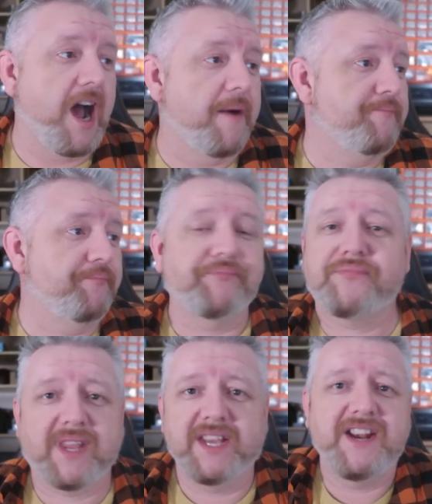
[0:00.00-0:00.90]
Um,
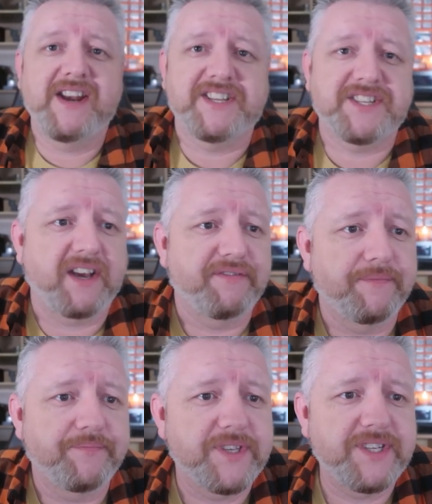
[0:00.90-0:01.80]
you don't need
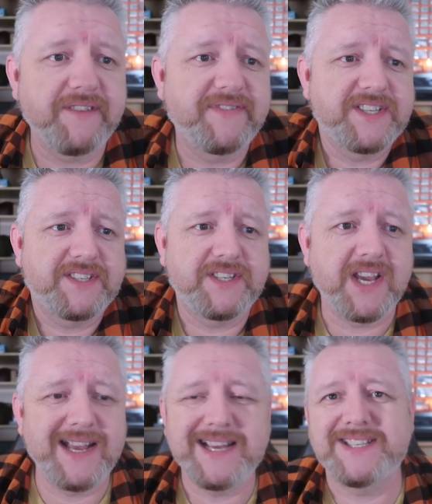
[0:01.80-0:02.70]
stuff stuff is
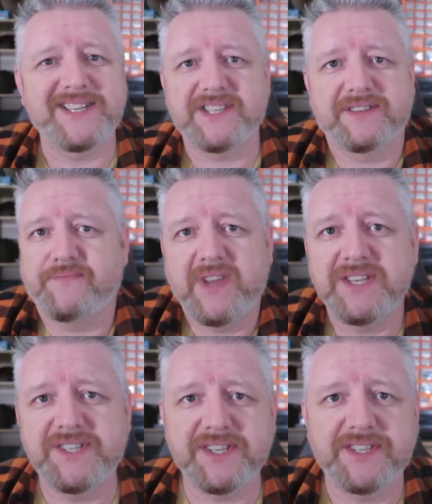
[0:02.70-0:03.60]
it's just
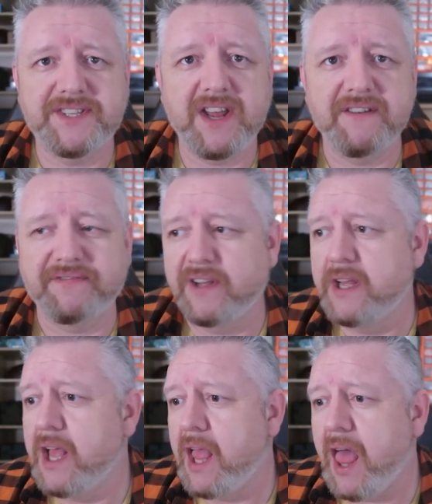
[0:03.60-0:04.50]
it's just stuff.
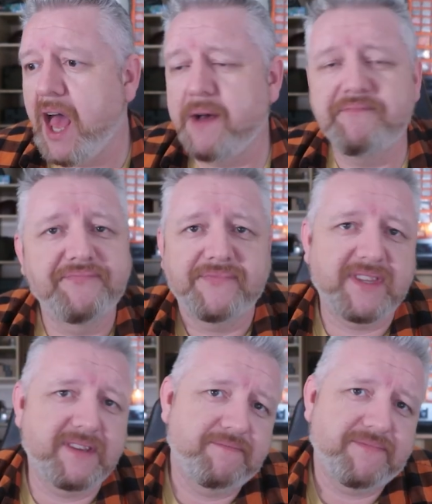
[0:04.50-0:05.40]
Um,
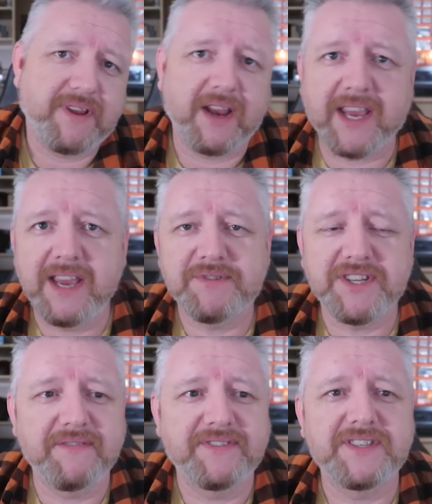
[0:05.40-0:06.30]
keep
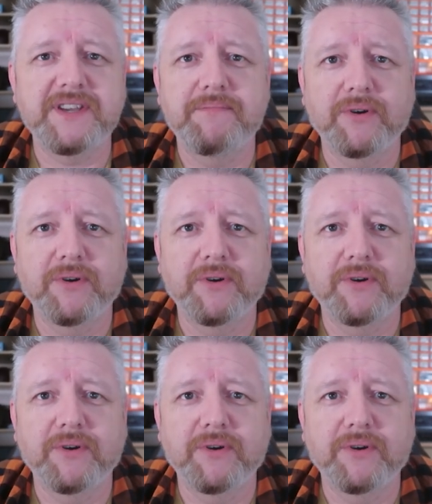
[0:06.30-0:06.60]
stuff that's